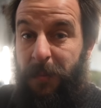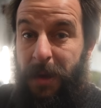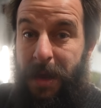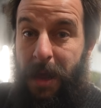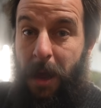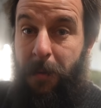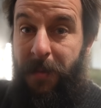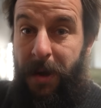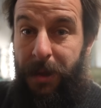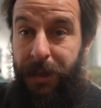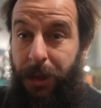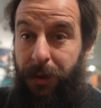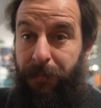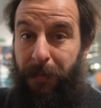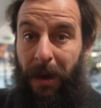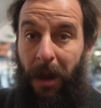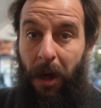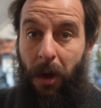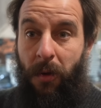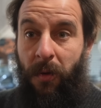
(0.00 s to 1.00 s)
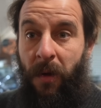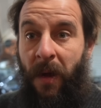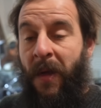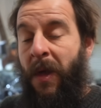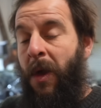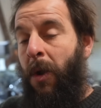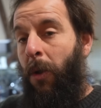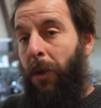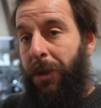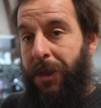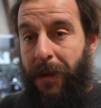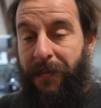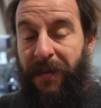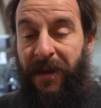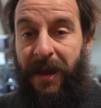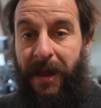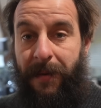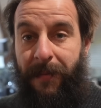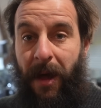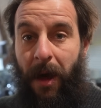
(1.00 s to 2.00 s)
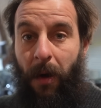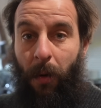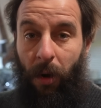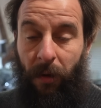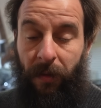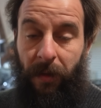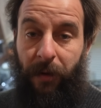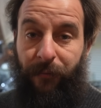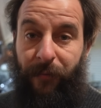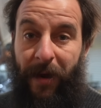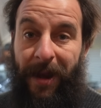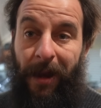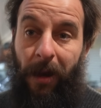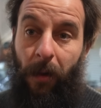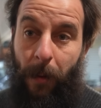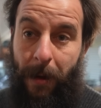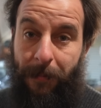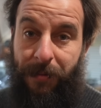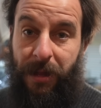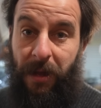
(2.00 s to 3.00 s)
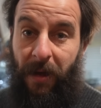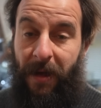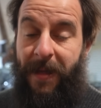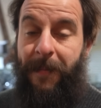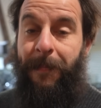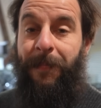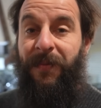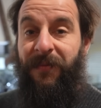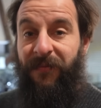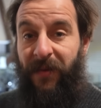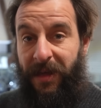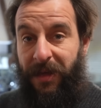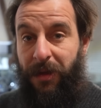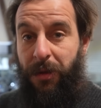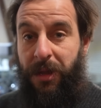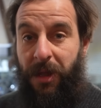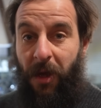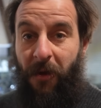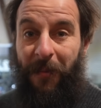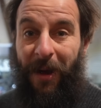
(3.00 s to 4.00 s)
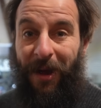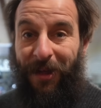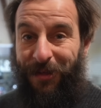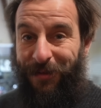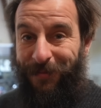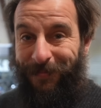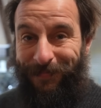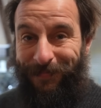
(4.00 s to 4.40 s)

me a message below or send me an email on the Ranelagh website. Thank you so much.